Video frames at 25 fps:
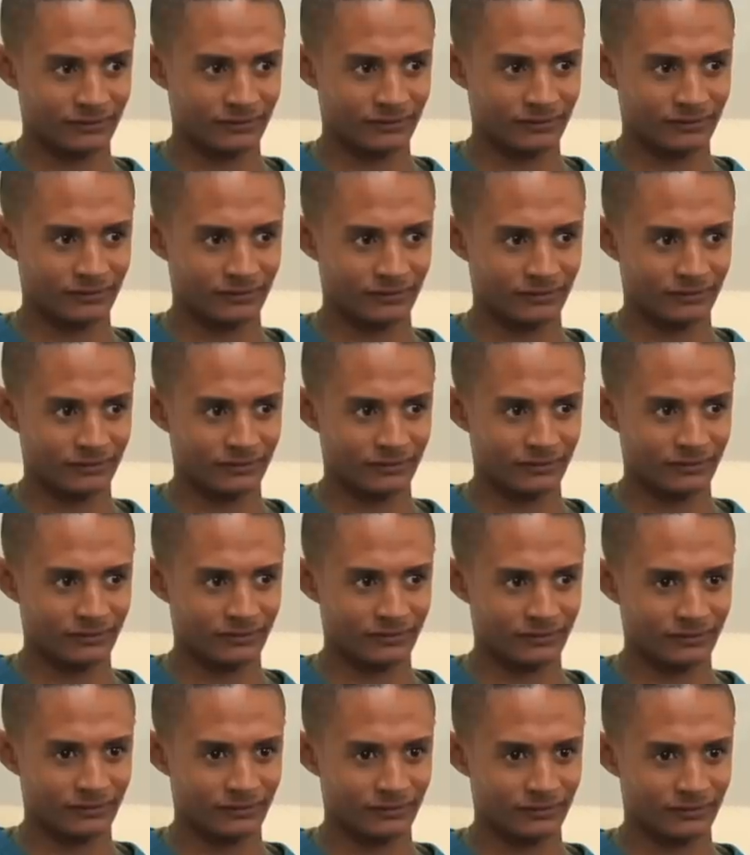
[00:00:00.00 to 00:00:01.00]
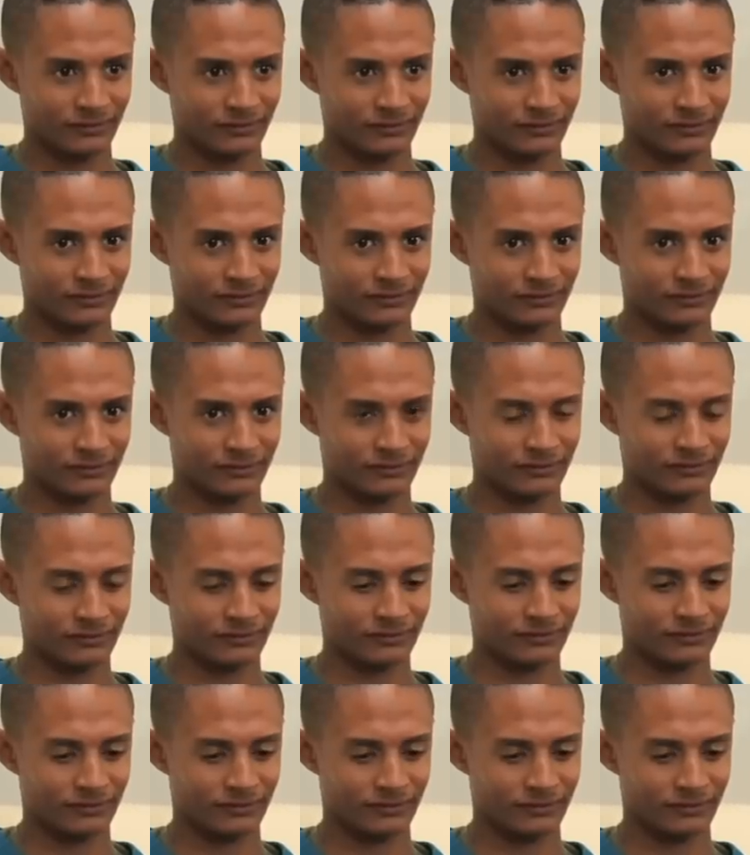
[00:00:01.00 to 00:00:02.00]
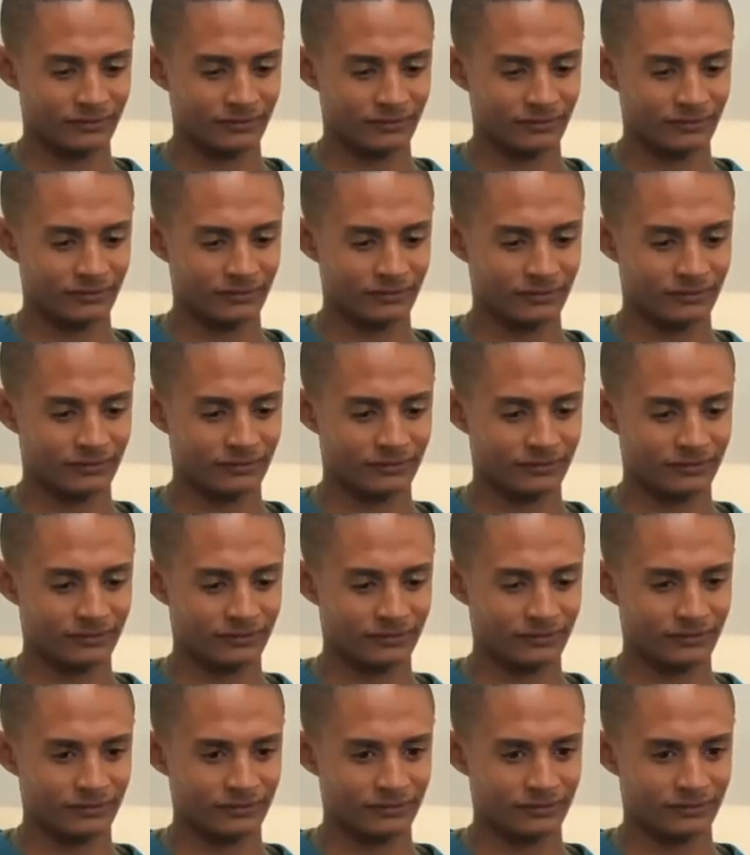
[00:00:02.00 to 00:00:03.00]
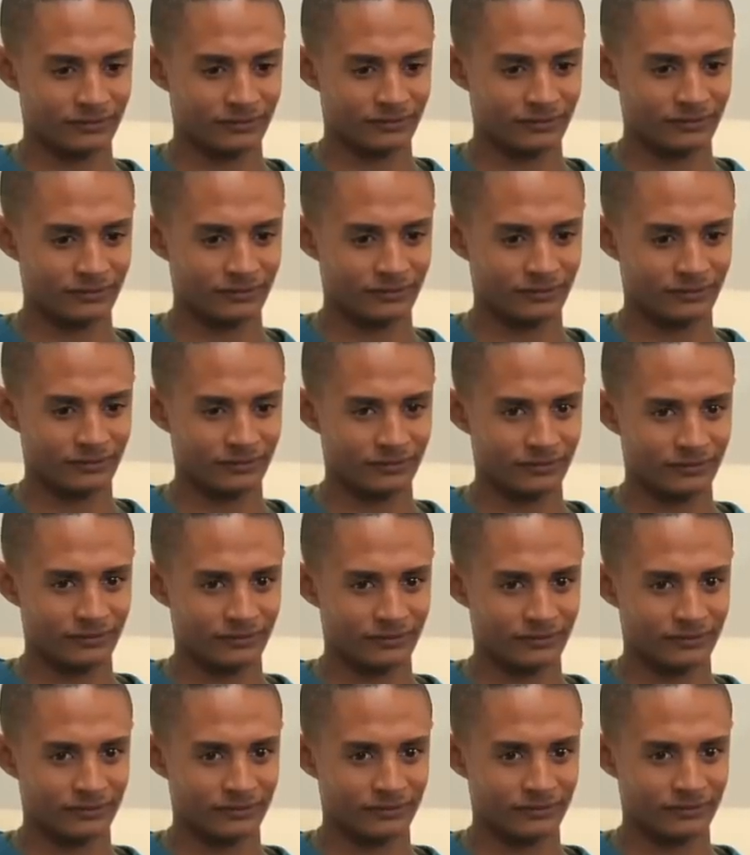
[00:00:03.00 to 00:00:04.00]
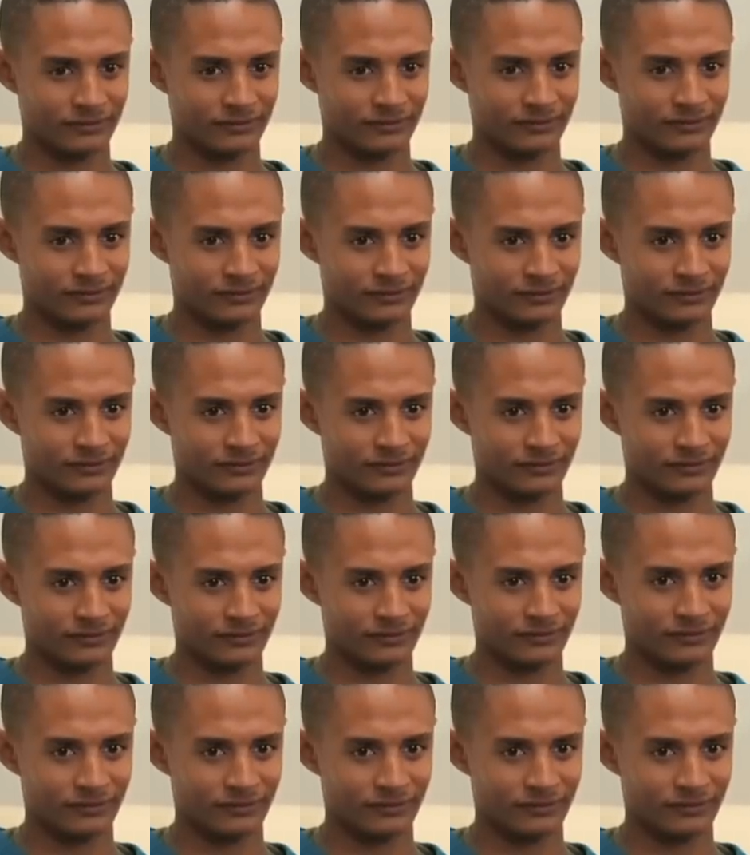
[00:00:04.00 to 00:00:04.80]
(silent)